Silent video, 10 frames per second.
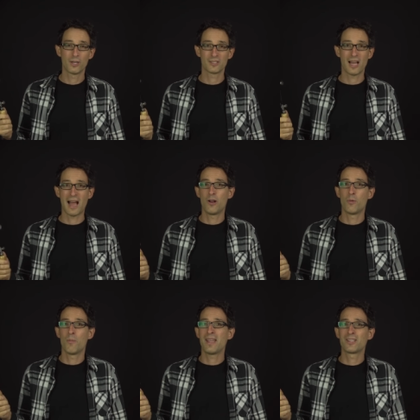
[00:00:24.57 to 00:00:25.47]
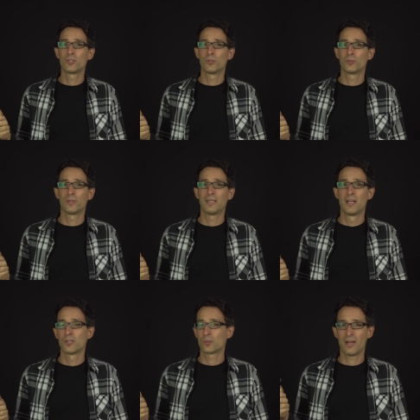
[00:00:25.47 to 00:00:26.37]
Chris, I don't make jewelry,
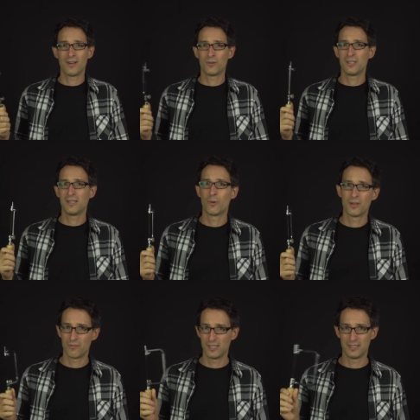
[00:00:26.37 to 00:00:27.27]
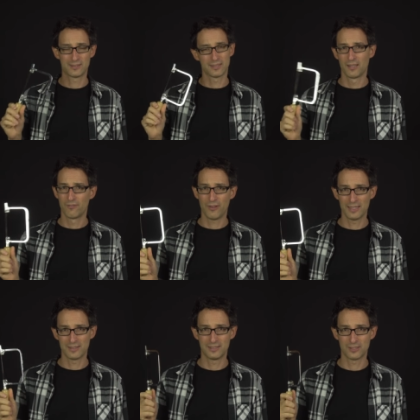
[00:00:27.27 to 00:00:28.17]
so I don't need one of these
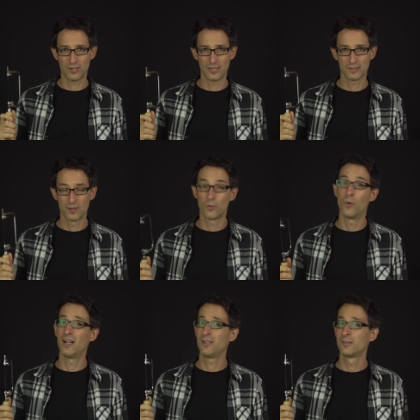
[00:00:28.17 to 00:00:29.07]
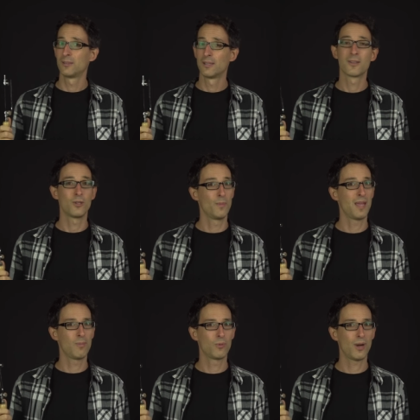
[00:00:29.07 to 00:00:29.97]
fancy saws. Well, you may
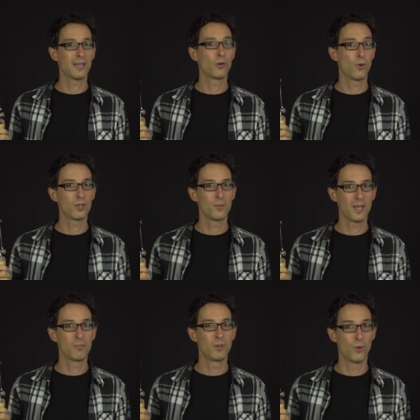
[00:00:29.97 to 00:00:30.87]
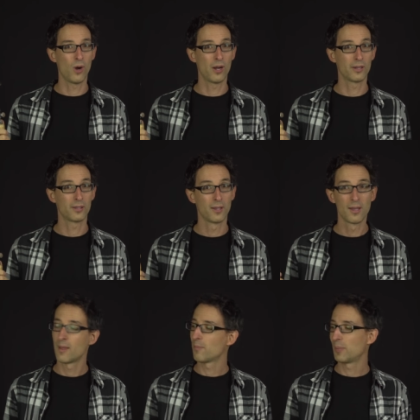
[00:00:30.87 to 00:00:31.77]
be right, or you may be wrong,
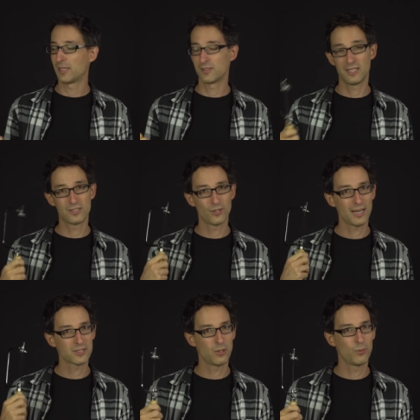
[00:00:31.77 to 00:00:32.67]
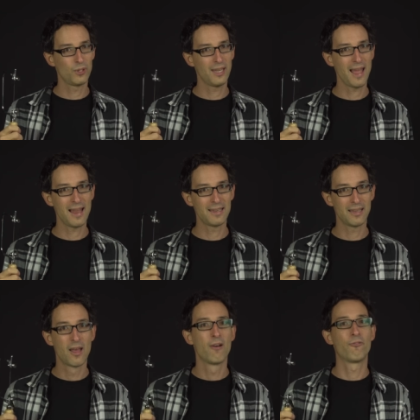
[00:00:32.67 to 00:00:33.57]
because these are actually really handy
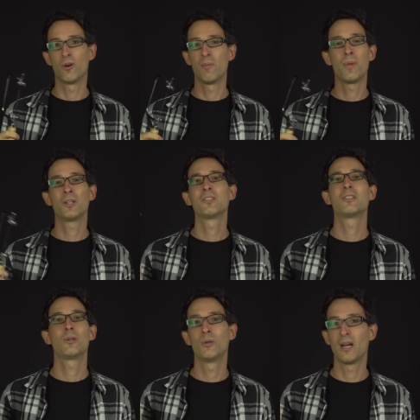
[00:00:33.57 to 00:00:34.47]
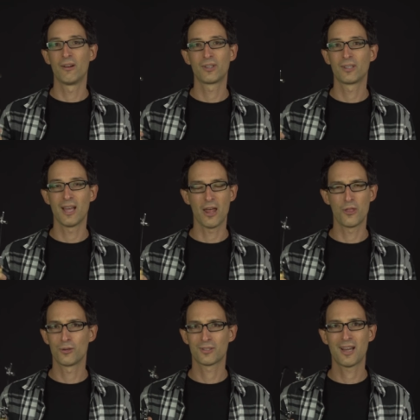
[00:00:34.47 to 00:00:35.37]
for a multitude of
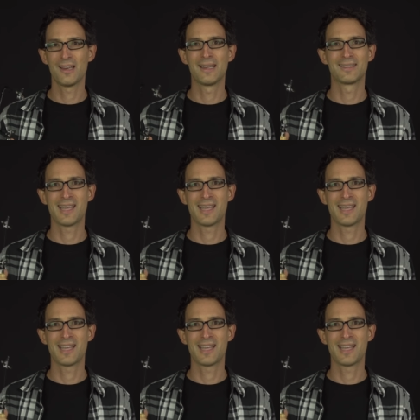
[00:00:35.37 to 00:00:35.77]
other cutting